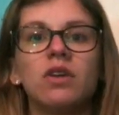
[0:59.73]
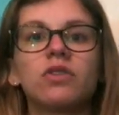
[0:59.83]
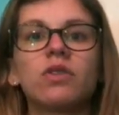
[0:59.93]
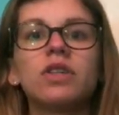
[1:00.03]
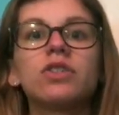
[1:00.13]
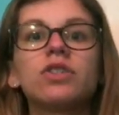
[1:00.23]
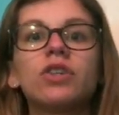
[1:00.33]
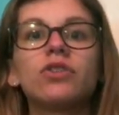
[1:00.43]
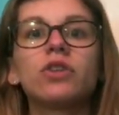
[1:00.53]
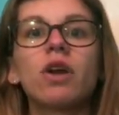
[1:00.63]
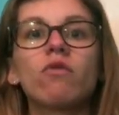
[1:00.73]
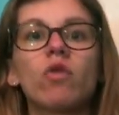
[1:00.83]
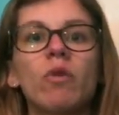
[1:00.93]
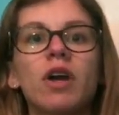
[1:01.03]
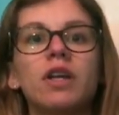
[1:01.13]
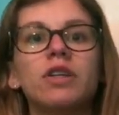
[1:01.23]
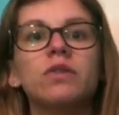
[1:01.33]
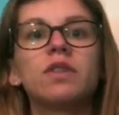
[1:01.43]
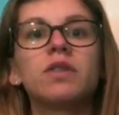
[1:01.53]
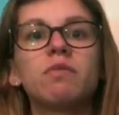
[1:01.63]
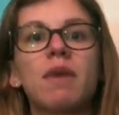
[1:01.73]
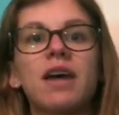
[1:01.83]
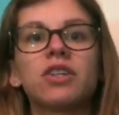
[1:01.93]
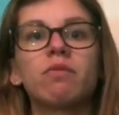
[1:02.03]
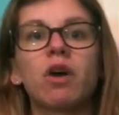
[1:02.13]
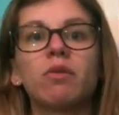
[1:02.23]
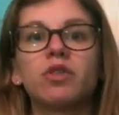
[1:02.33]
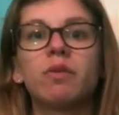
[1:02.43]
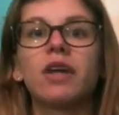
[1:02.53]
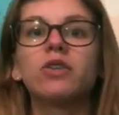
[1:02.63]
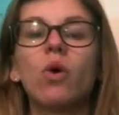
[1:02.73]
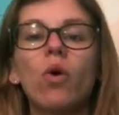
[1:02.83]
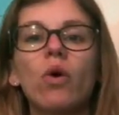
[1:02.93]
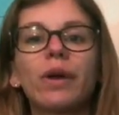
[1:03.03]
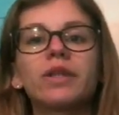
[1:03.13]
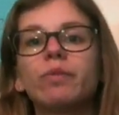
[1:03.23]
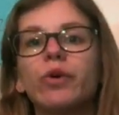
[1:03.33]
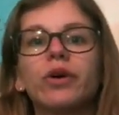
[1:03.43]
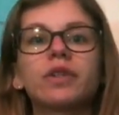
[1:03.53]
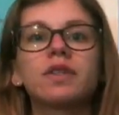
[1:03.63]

So these children on Romar can use these magic marbles to buy toys, books,